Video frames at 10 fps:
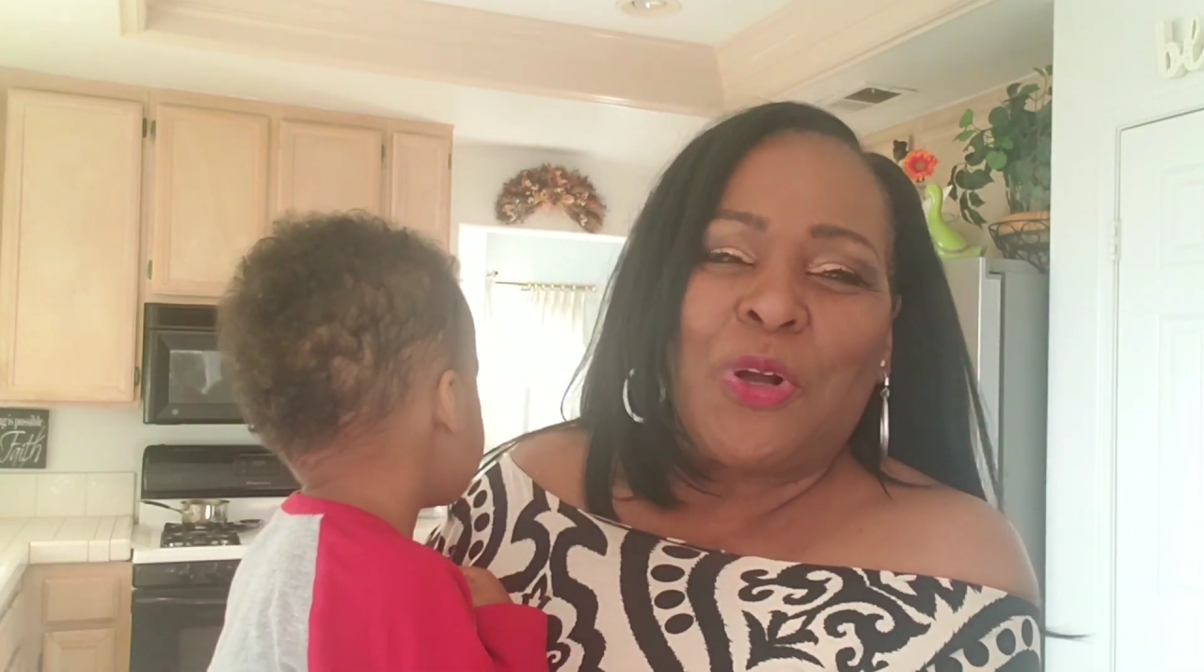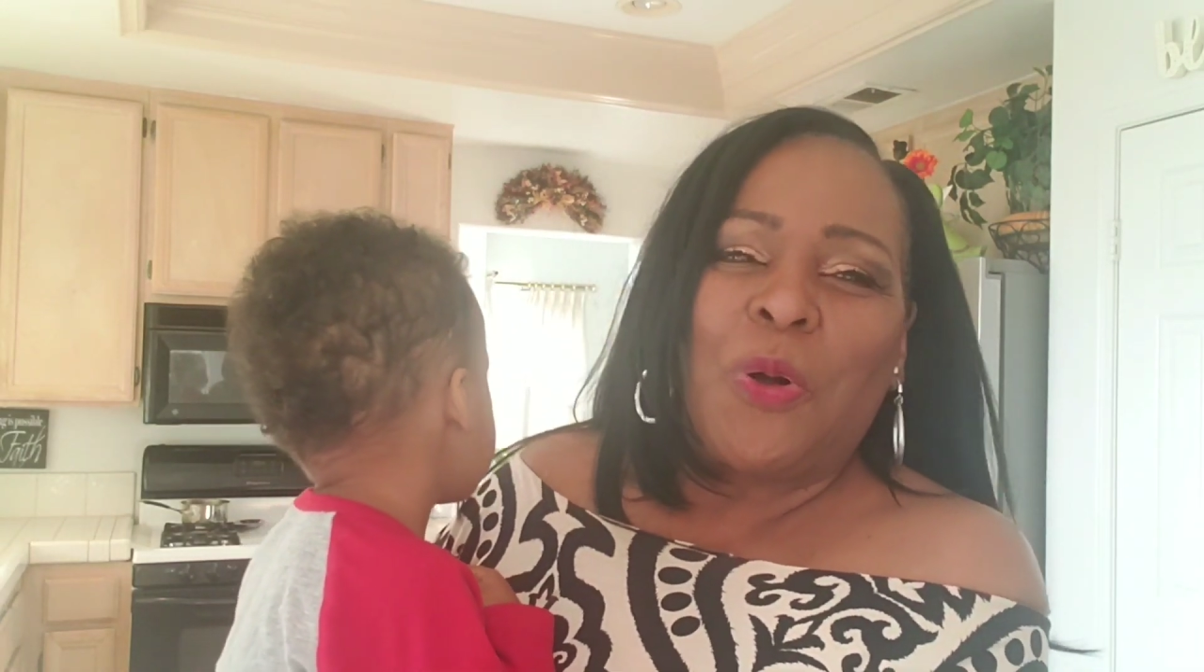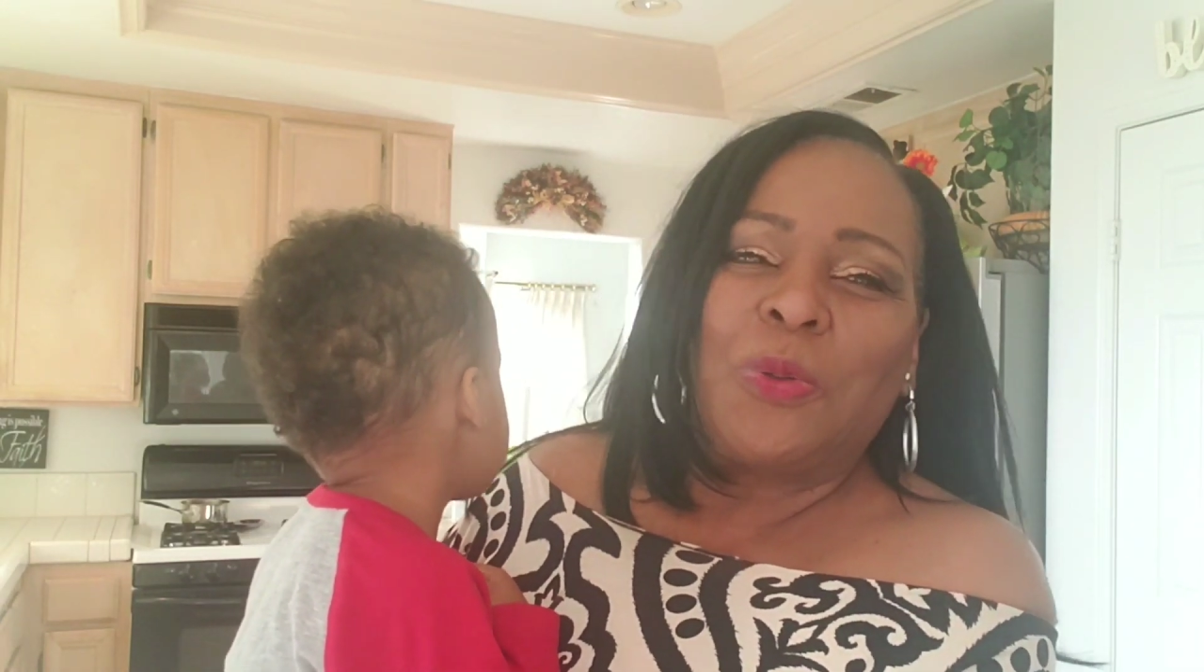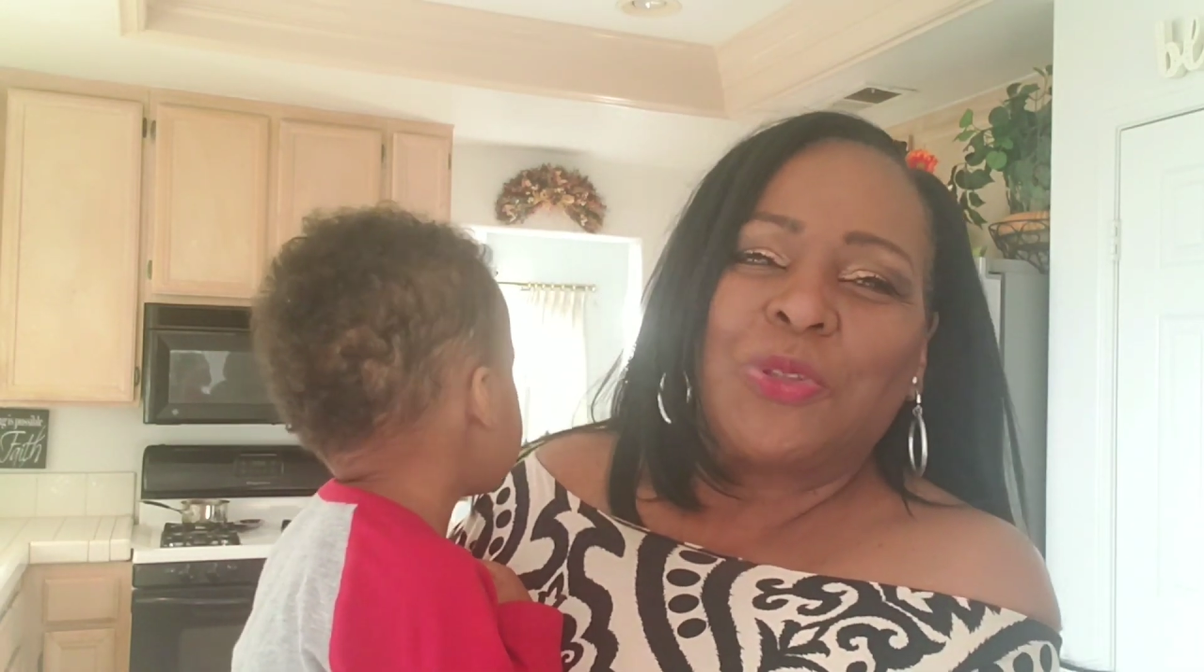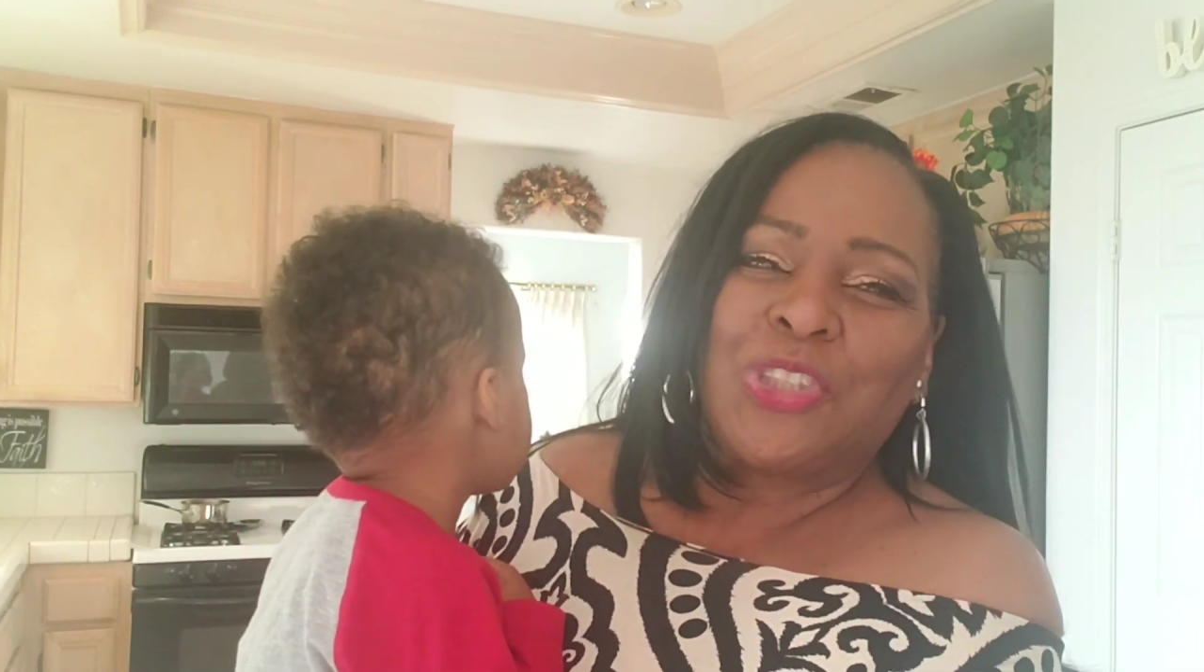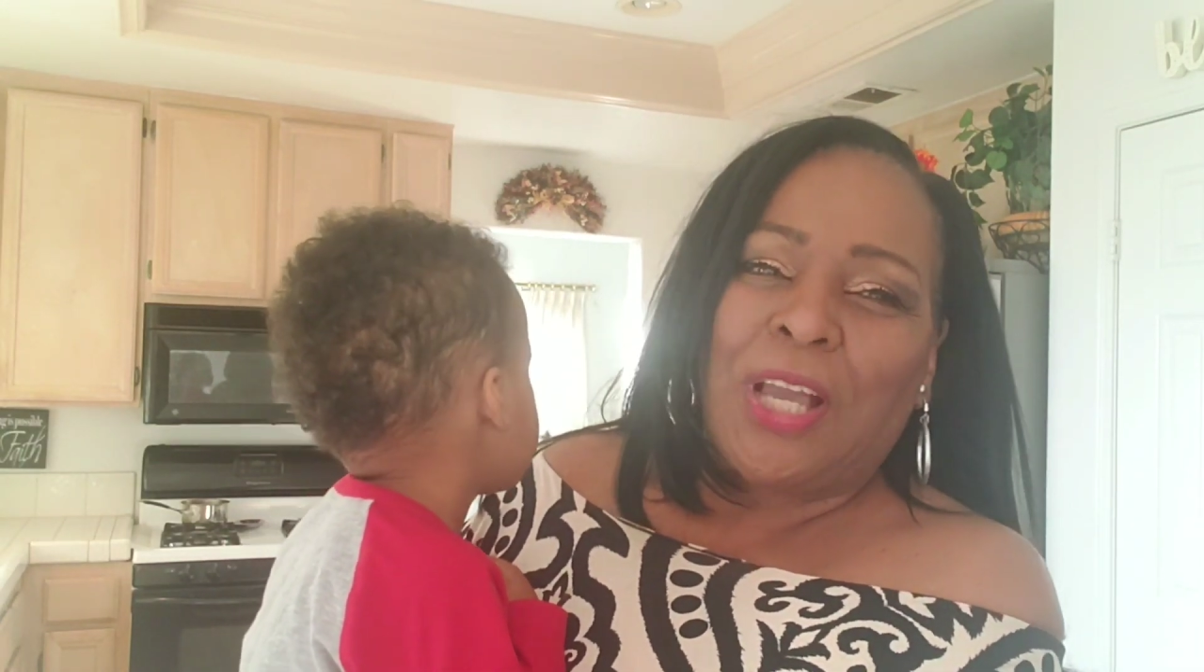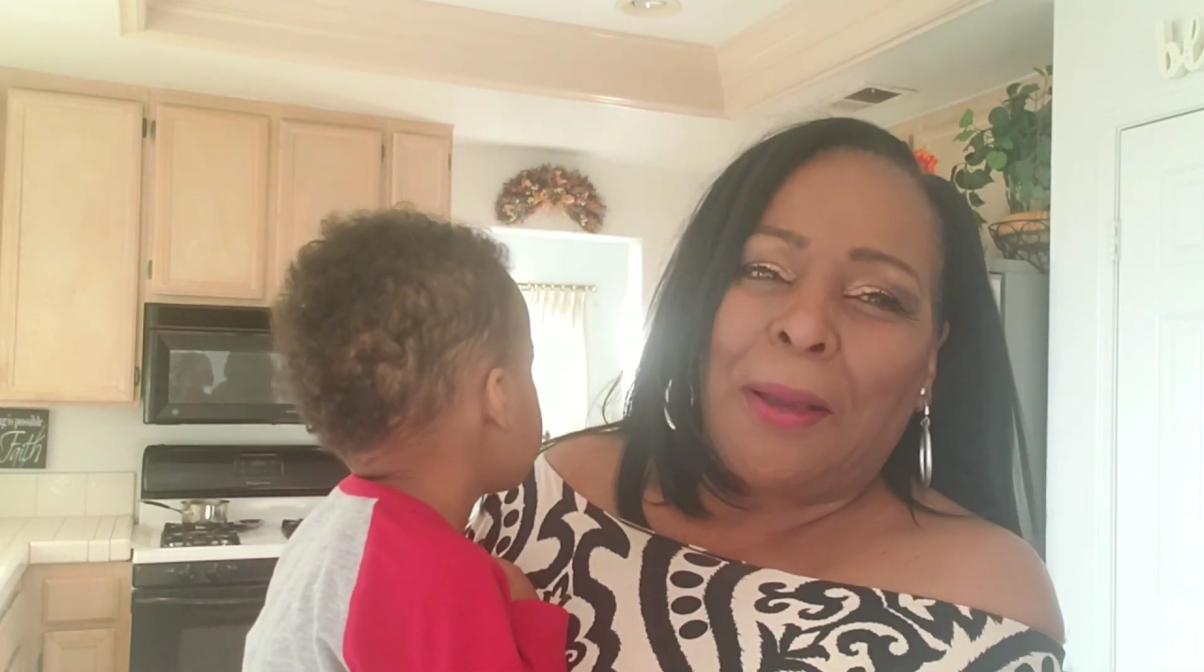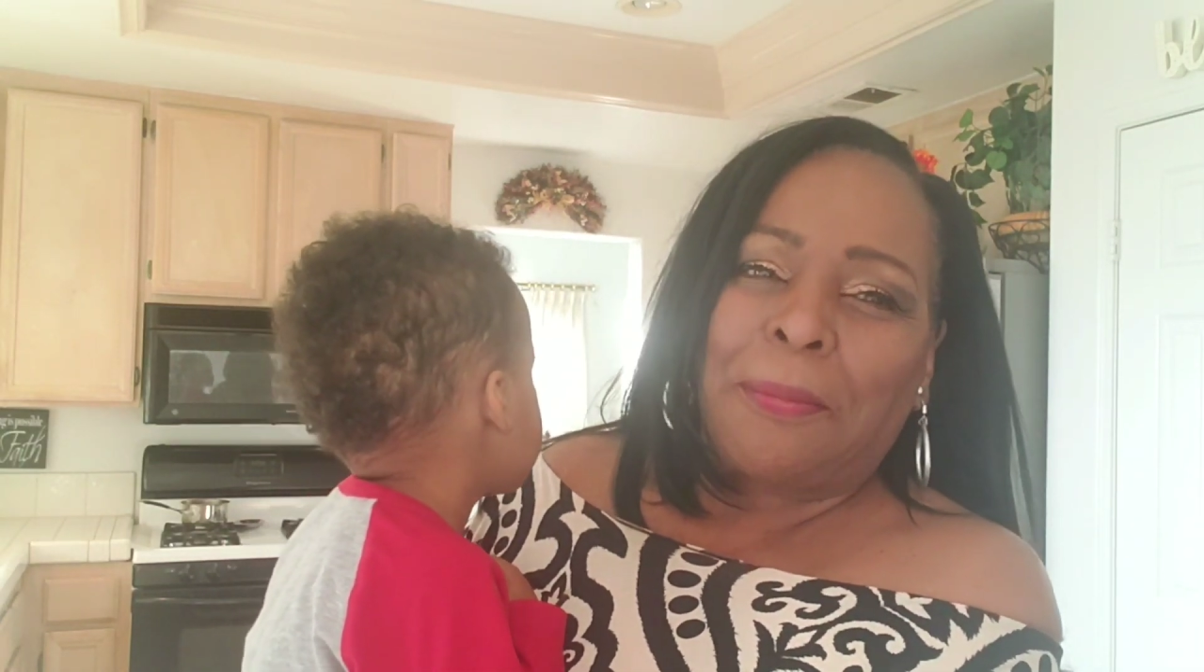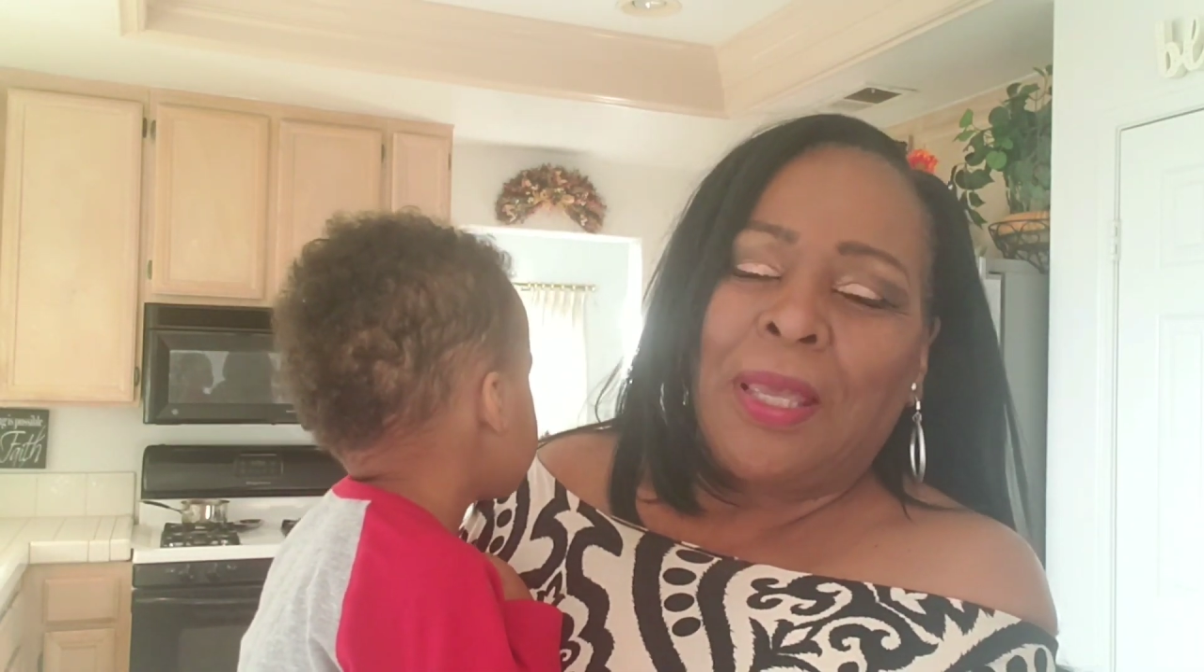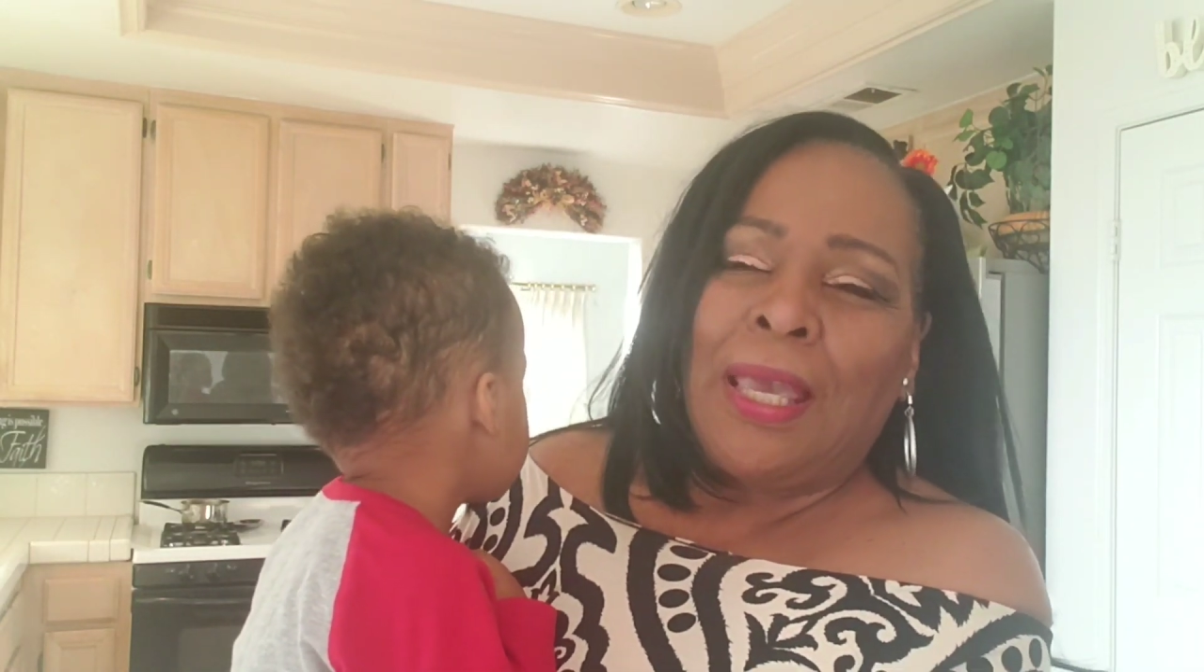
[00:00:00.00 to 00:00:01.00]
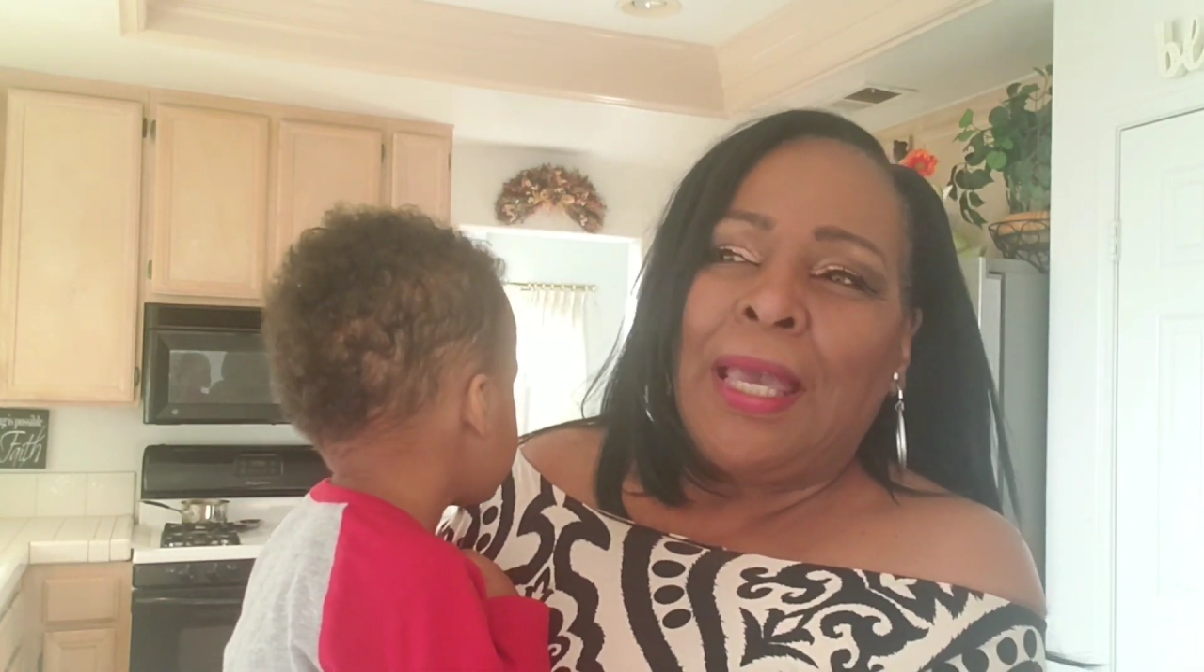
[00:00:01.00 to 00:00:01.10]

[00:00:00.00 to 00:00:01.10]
goals shop.